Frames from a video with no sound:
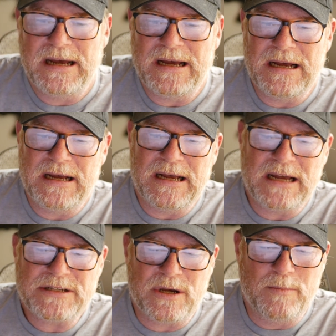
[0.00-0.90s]

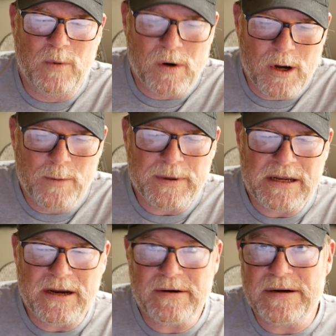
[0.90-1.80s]
I saw more open
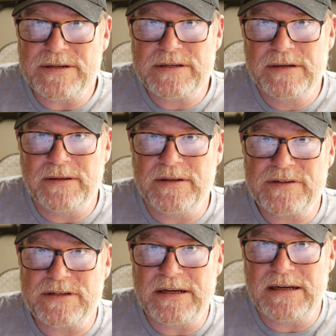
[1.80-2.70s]
carries
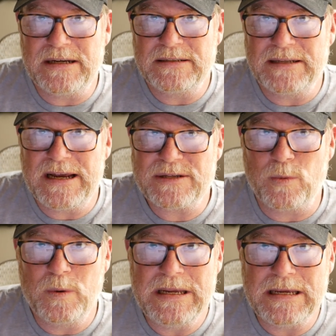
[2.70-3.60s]
this last
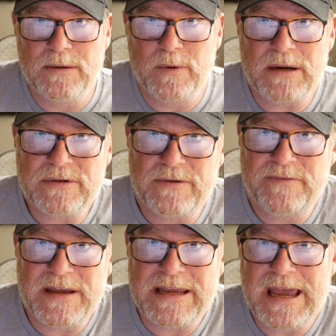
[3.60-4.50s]
week when I was on
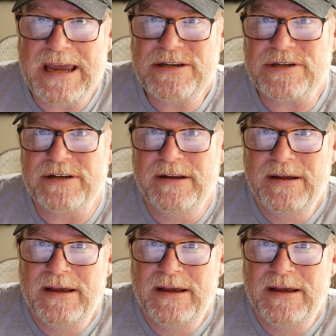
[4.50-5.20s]
vacation